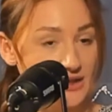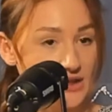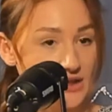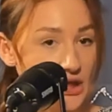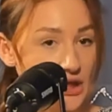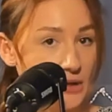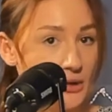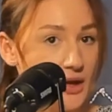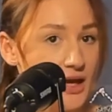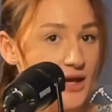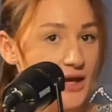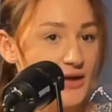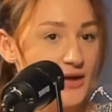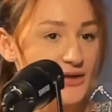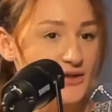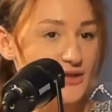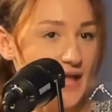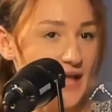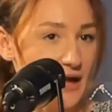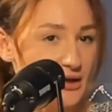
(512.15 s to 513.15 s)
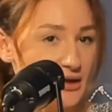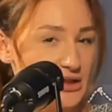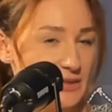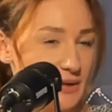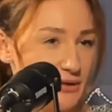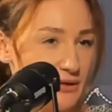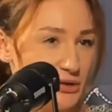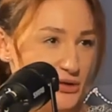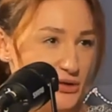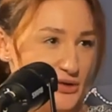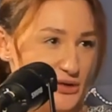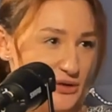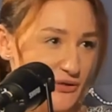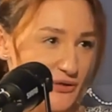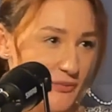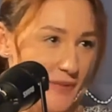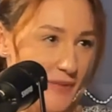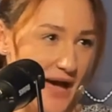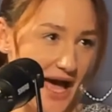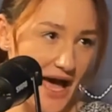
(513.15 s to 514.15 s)
So tell us about your sort
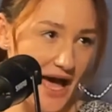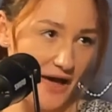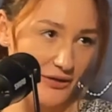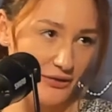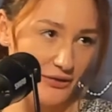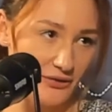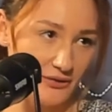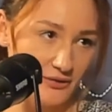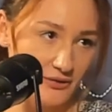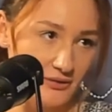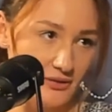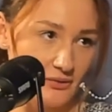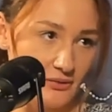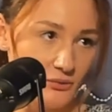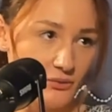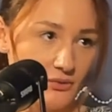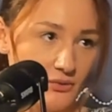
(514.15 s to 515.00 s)
of path and